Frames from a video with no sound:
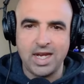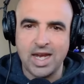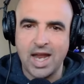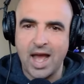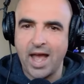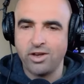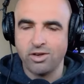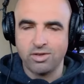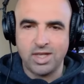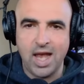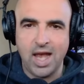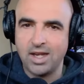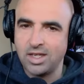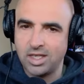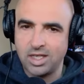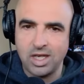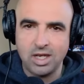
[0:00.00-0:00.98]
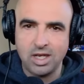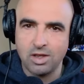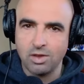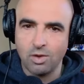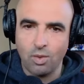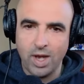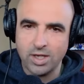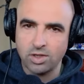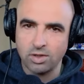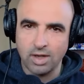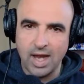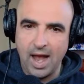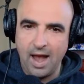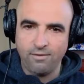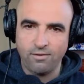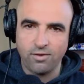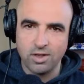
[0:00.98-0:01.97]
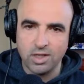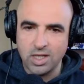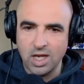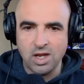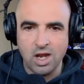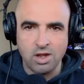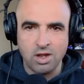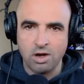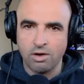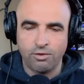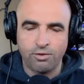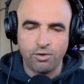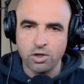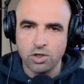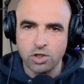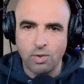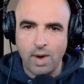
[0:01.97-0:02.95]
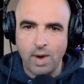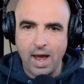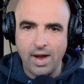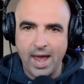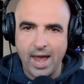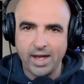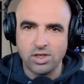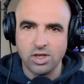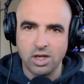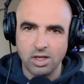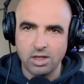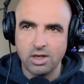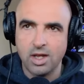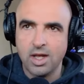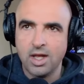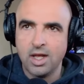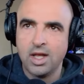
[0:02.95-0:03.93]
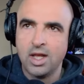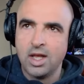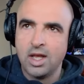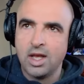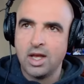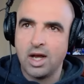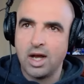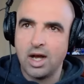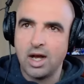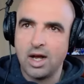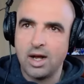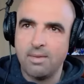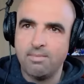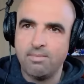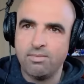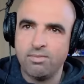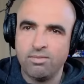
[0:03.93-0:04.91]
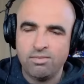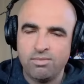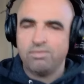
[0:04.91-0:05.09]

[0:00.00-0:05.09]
9, or 10 seed in the Western Conference, and then they're a first round exit, um,